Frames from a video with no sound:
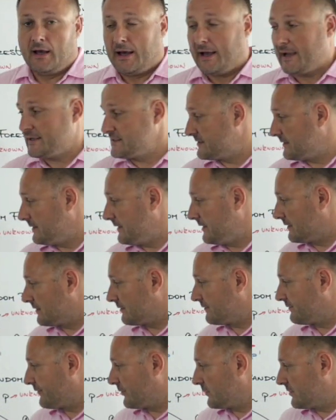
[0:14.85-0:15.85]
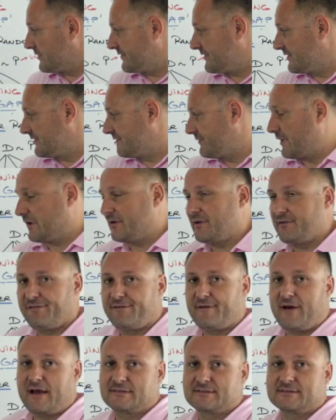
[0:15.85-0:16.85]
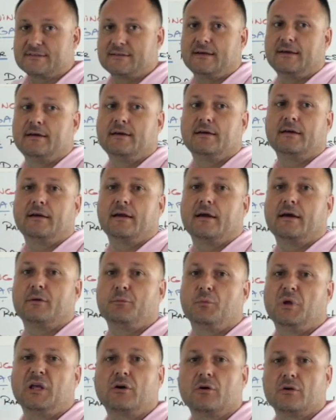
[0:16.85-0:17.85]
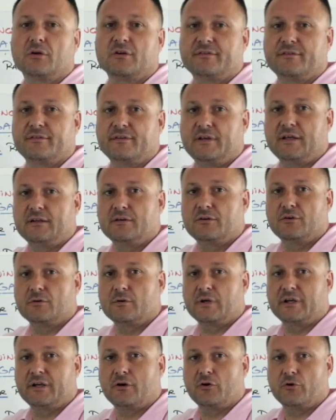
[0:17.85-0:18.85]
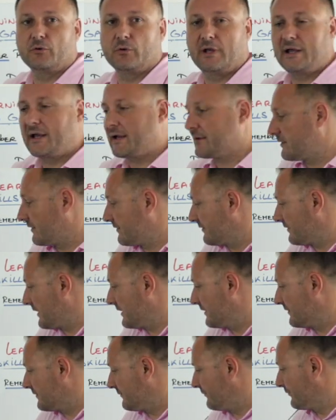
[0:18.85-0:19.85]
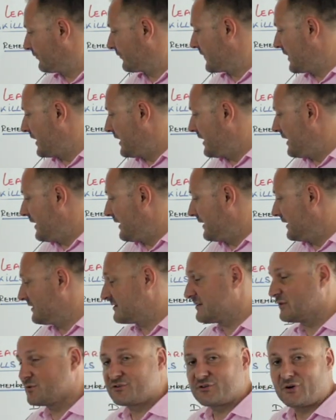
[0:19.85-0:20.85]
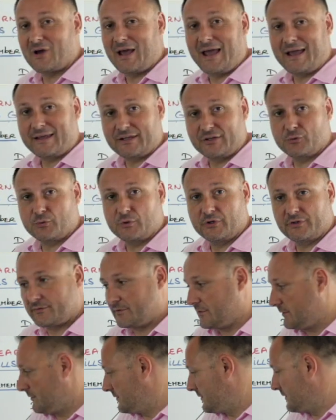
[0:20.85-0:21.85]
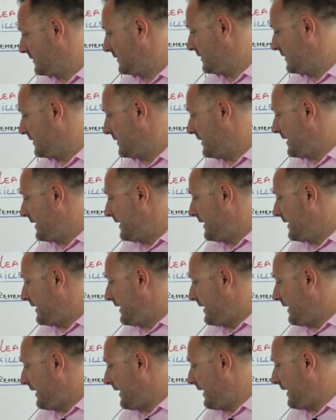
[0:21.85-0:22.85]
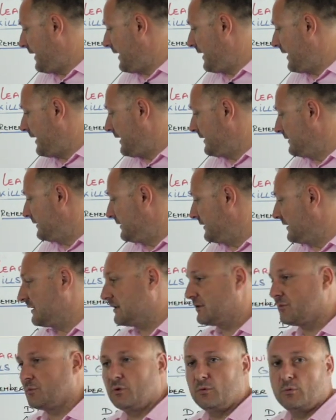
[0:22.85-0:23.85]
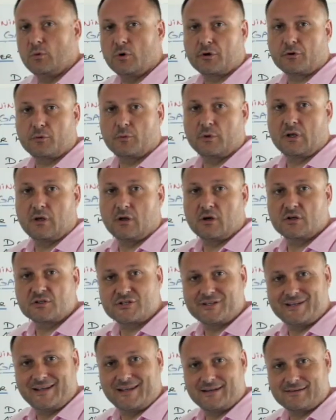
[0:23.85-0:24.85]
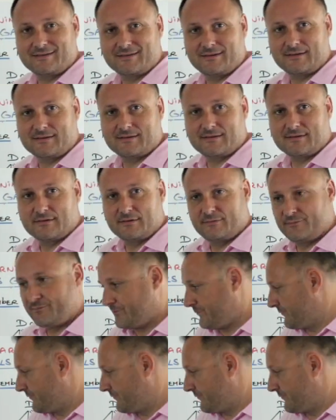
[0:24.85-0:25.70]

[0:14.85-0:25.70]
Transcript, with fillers: Isolated forest is very fast and we're gonna see it during the coding exercise. It's also accurate and it will work with large data sets.